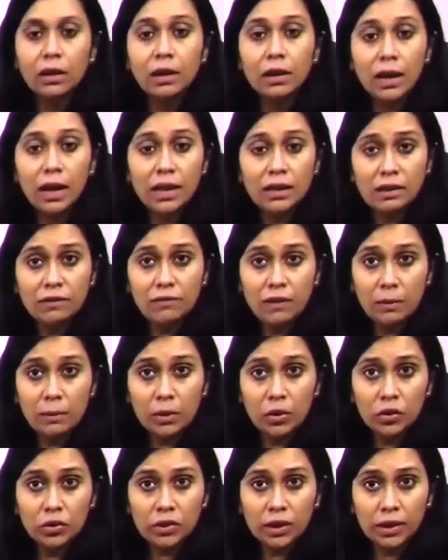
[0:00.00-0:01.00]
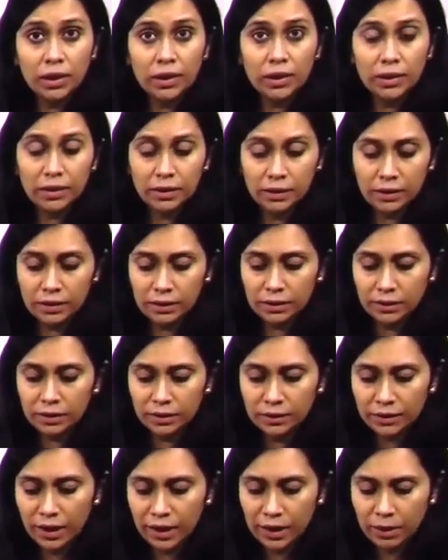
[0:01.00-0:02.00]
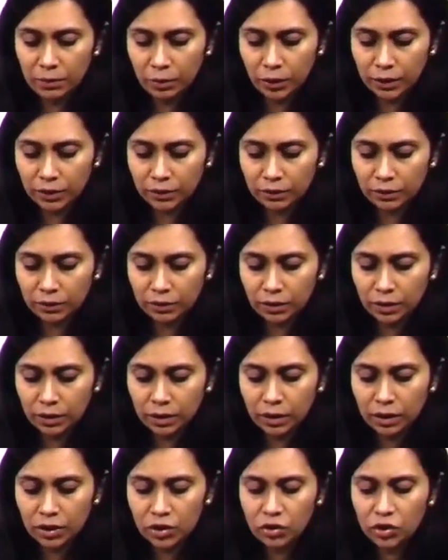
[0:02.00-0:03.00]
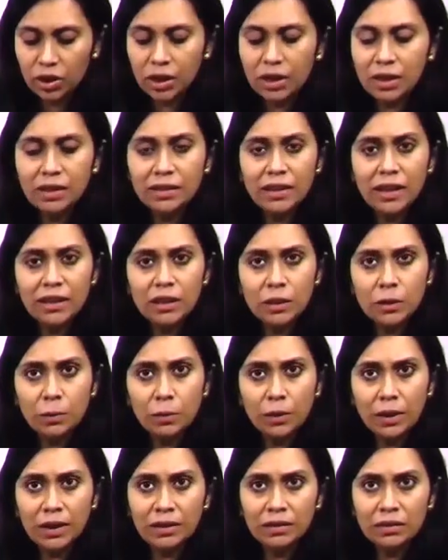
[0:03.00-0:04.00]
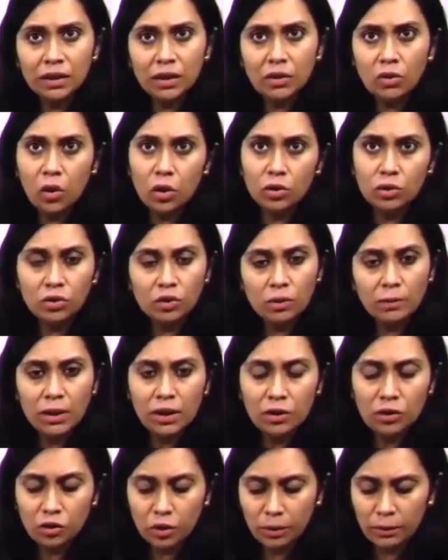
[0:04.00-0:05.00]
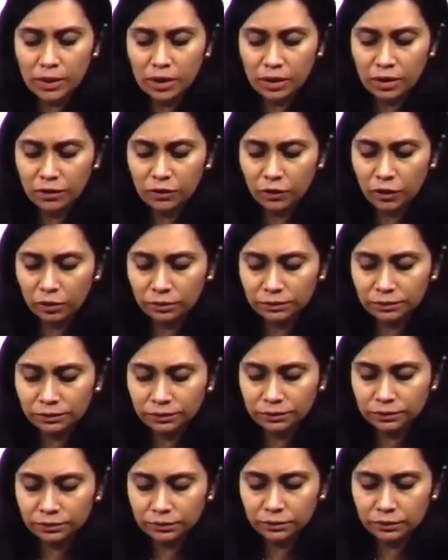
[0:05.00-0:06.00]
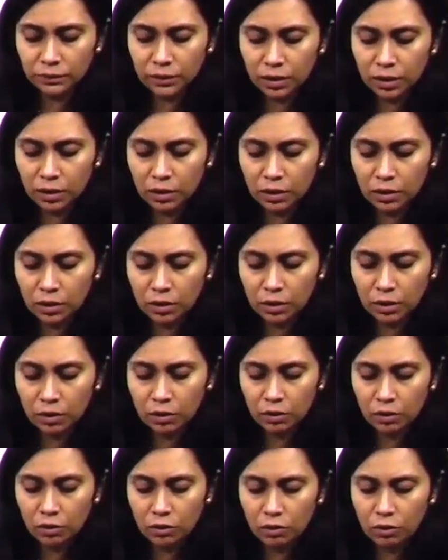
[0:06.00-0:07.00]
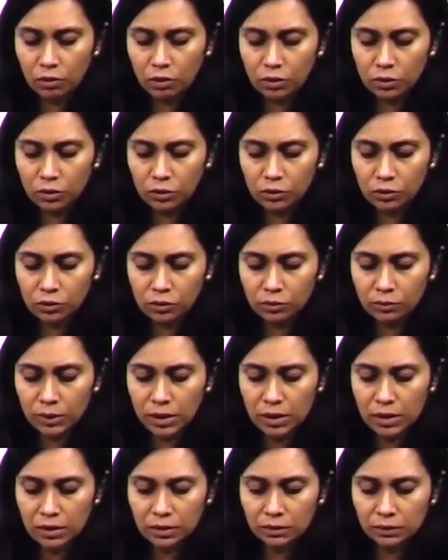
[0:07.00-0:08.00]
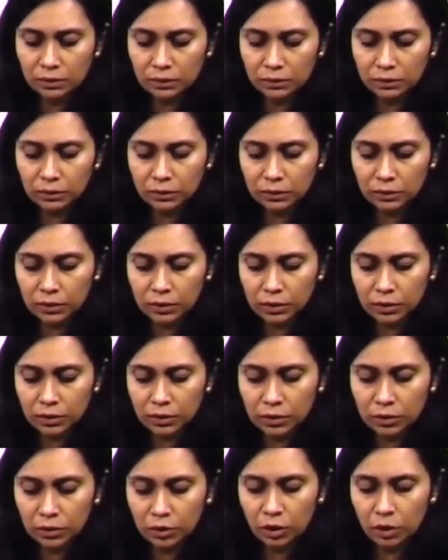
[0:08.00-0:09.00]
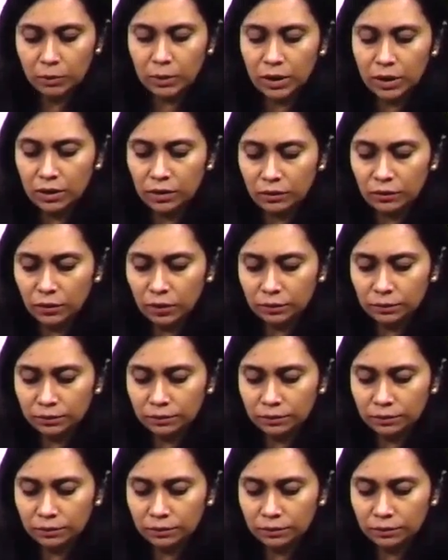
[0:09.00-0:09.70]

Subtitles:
It's a pharmacogenetic disease. Second point. Gene is expressed in autosomal dominant form. Autosomal dominant form.